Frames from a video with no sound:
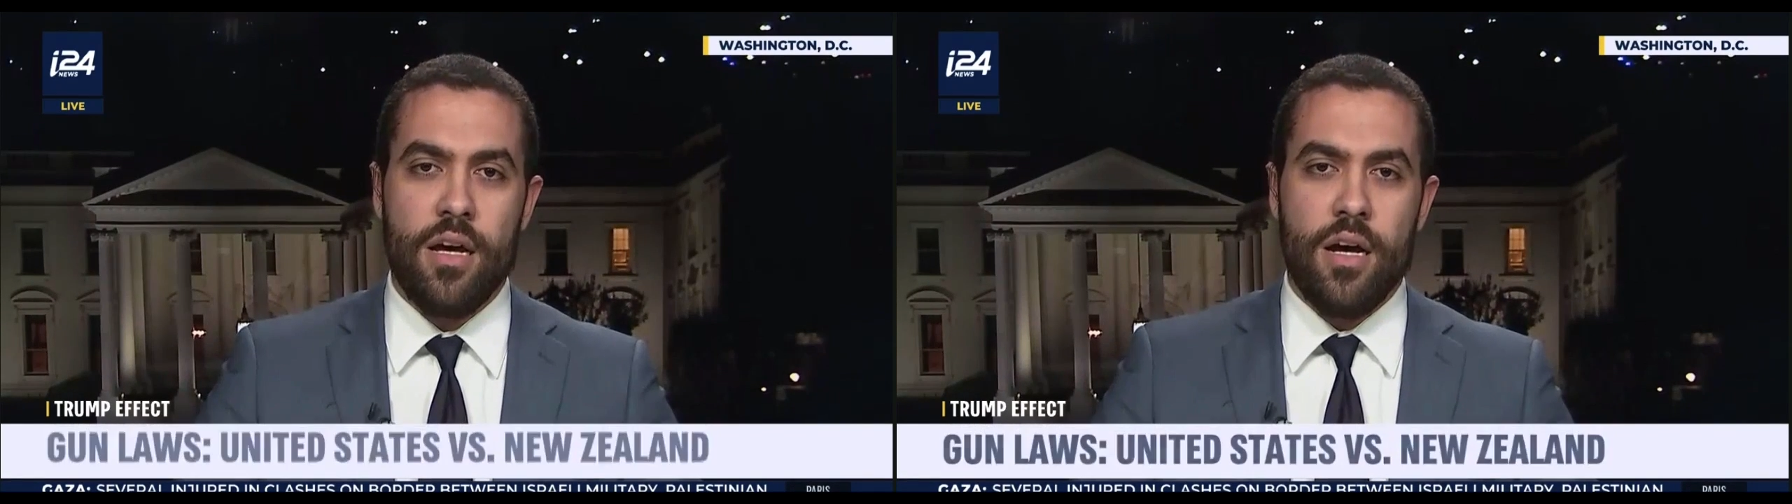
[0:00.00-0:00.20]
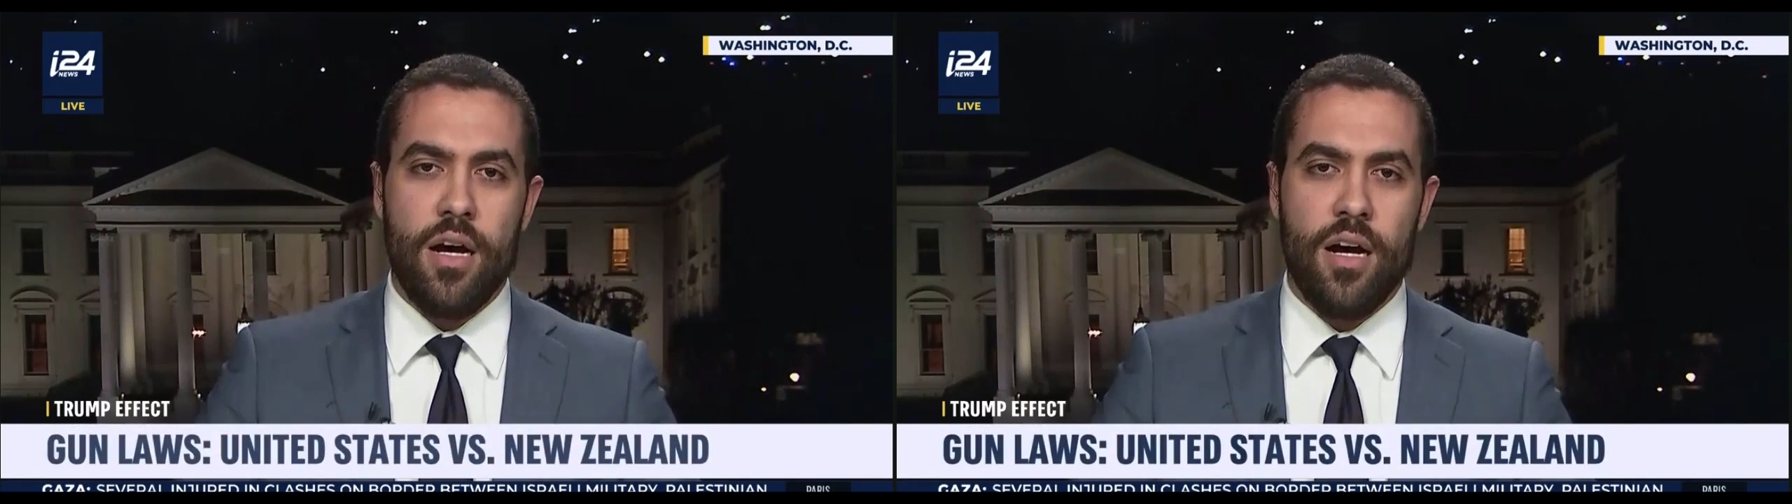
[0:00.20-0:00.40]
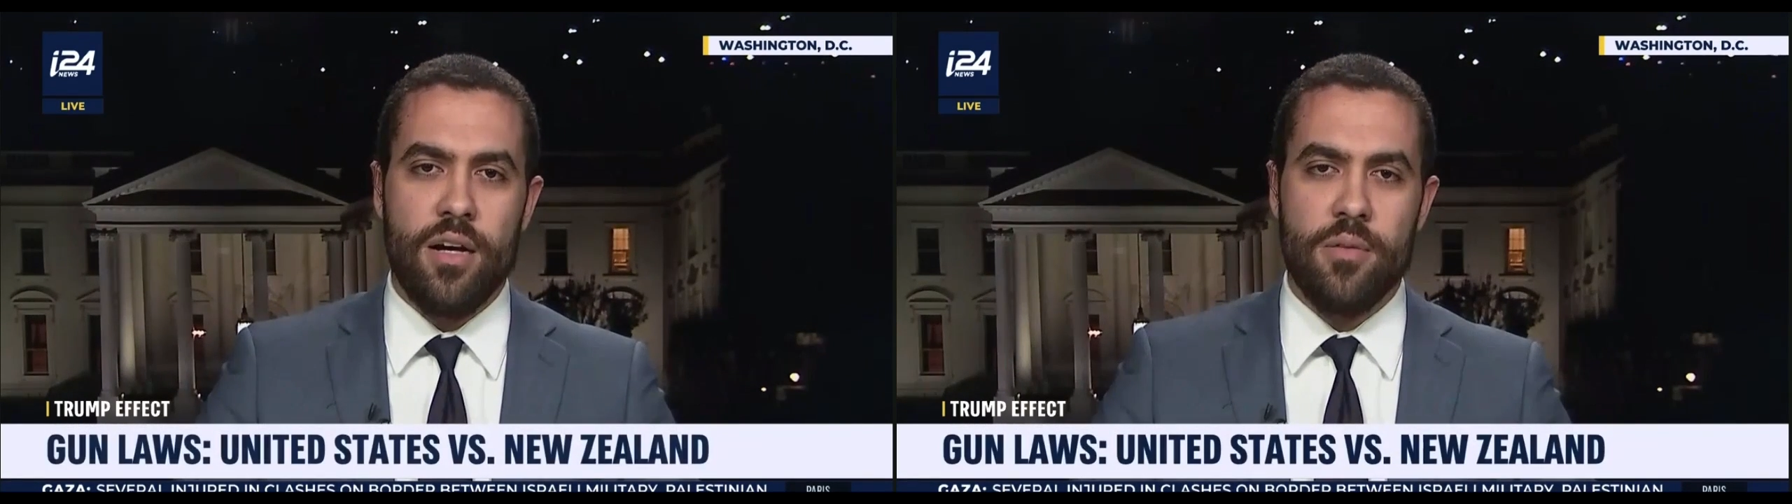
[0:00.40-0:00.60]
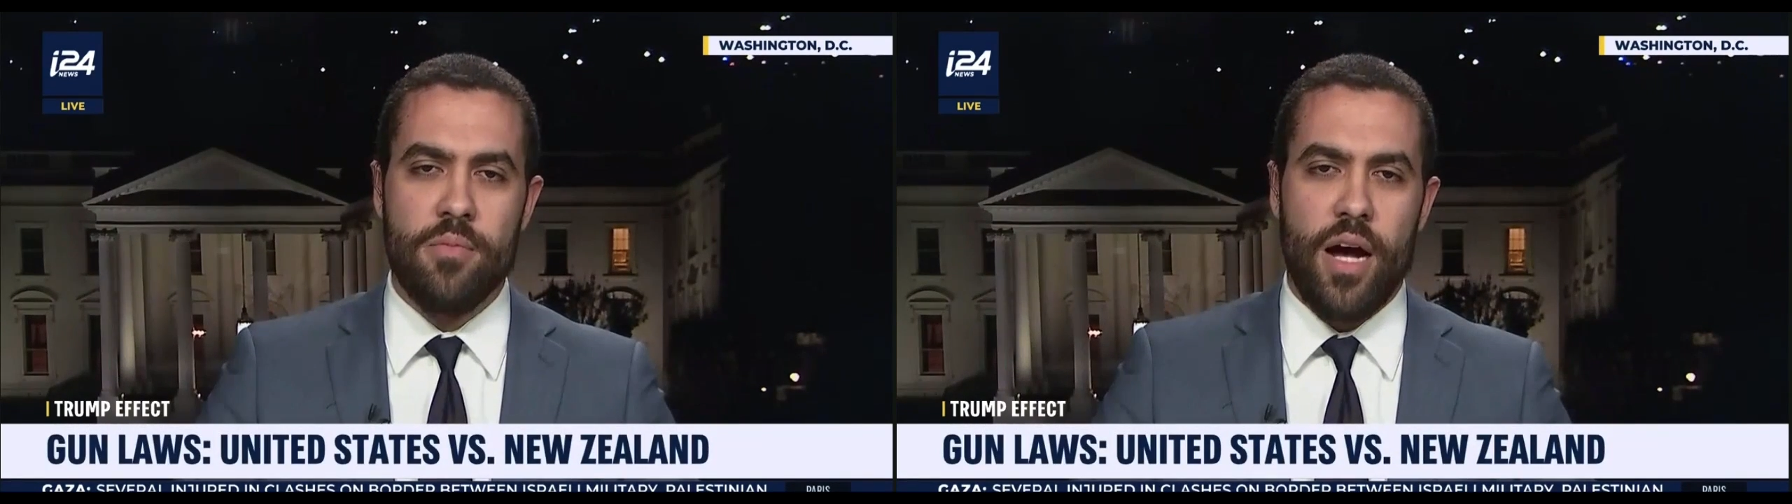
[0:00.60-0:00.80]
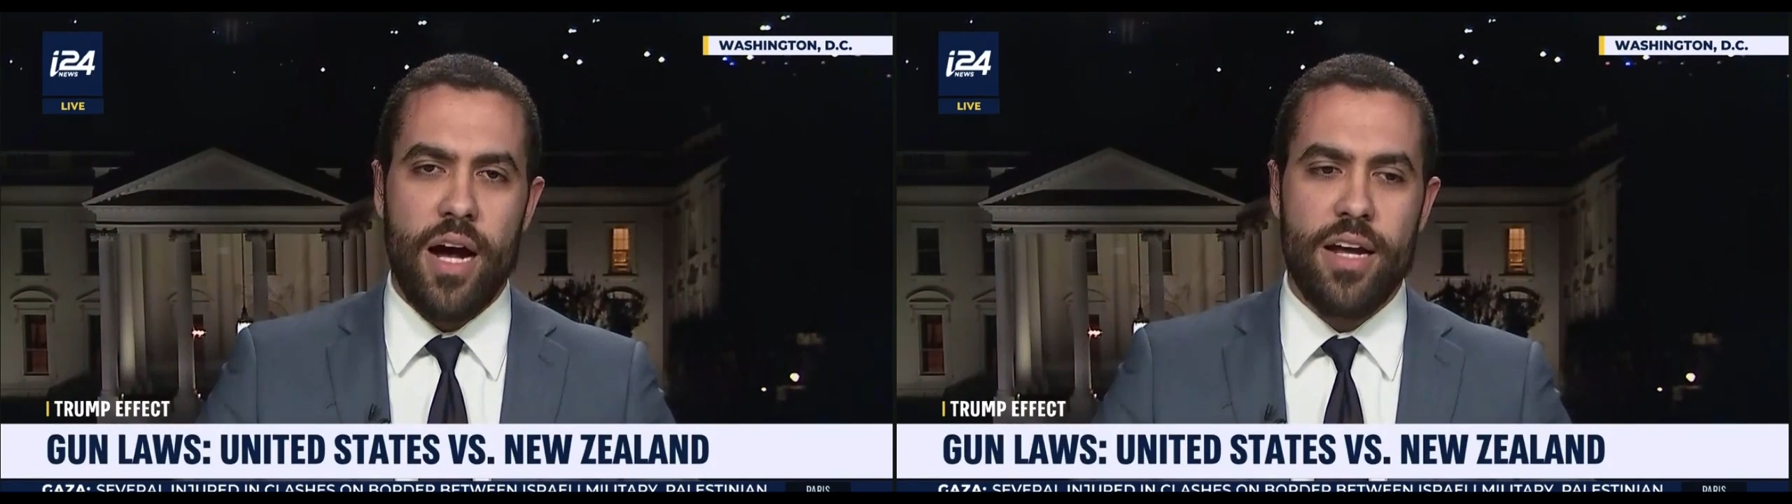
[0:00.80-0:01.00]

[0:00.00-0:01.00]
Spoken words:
The